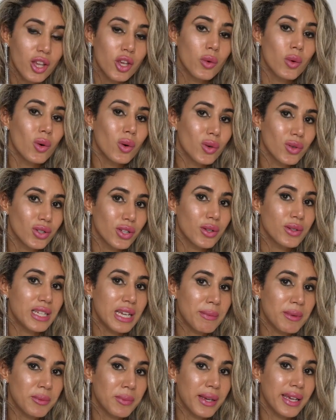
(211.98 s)
you are also
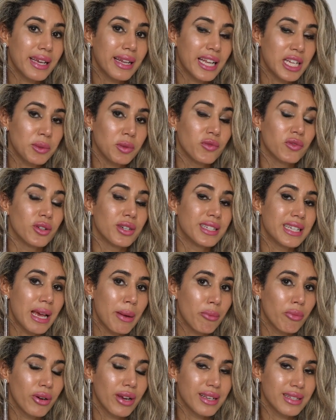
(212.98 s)
deemed as being eligible for a
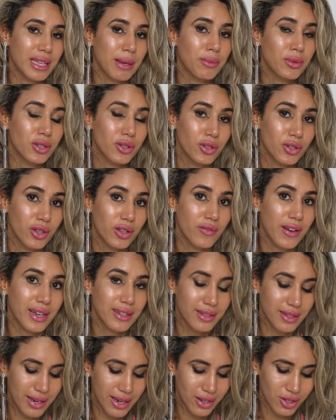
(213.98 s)
temporary exemption to the
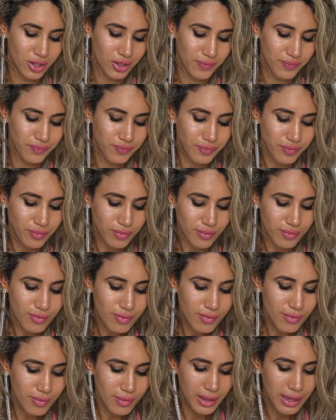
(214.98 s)
vaccination.
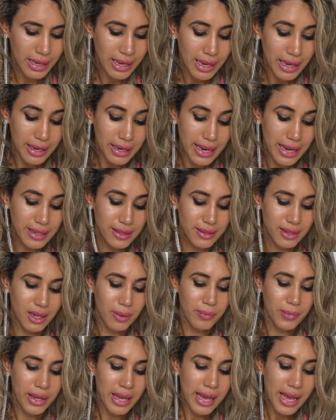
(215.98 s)
Next
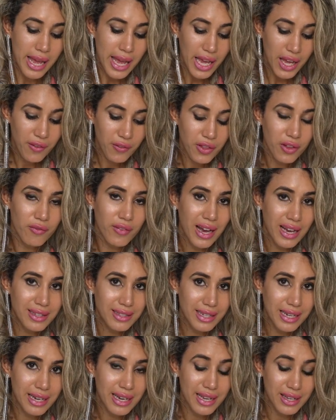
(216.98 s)
up if the
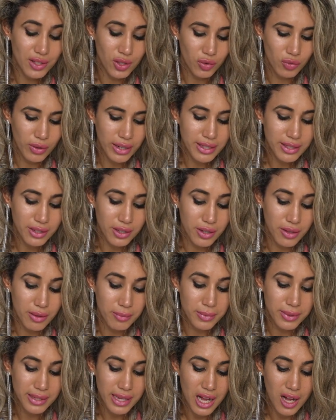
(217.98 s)
vaccine is a risk to
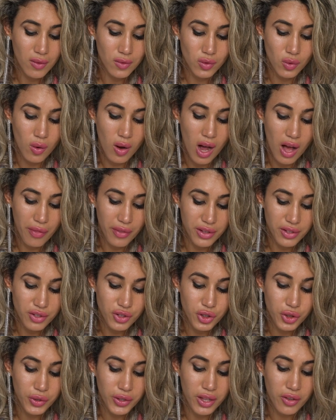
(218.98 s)
themselves or others
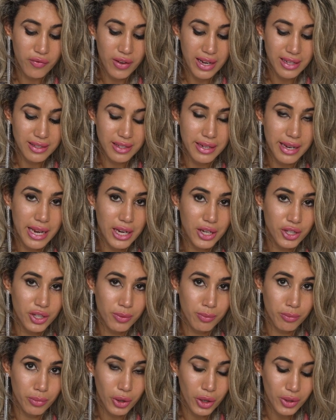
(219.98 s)
during the
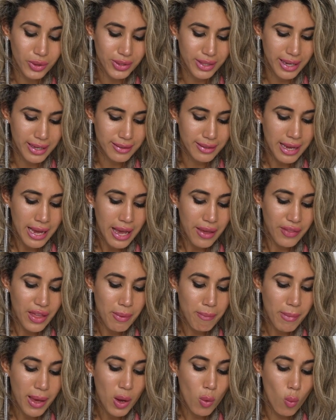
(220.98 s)
vaccination process, they
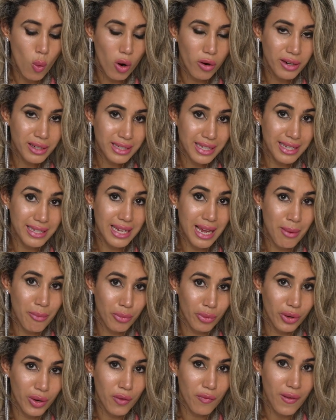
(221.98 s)
may warrant a
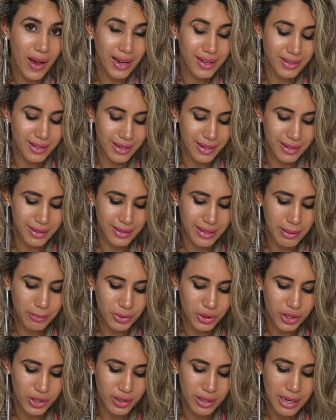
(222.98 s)
temporary vaccine
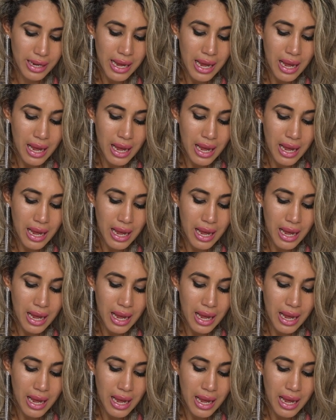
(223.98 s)
exemption.